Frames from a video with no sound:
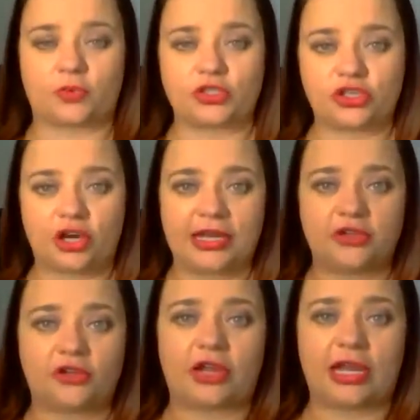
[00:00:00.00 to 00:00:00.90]
We're trying
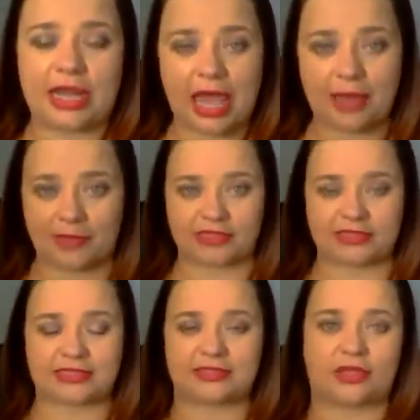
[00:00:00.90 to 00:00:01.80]
to create
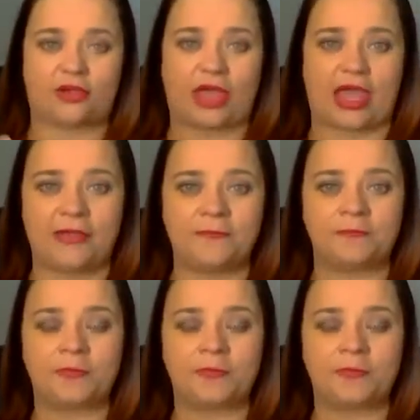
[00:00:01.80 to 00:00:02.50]
habits, okay?